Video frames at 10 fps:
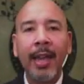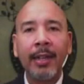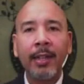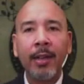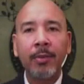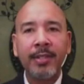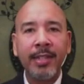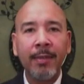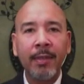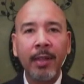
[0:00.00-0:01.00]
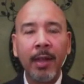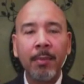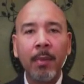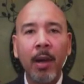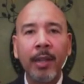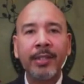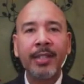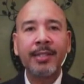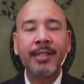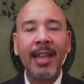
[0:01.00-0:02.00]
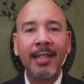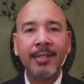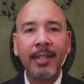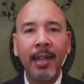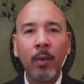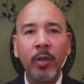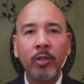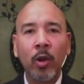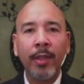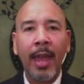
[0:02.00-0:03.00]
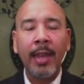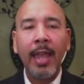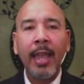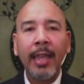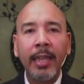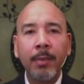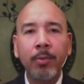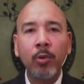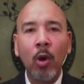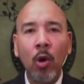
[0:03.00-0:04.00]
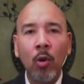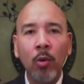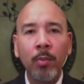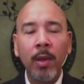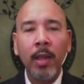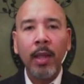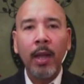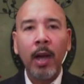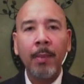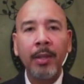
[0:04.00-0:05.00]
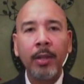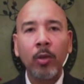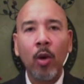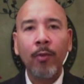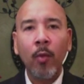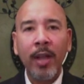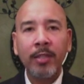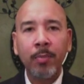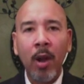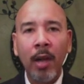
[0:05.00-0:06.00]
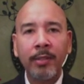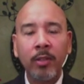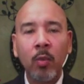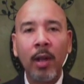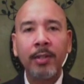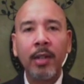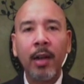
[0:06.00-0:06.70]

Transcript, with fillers: getting and receiving them. Uh, just yesterday, we saw that Hebrew Home um, yeah. in the Northwest, as well as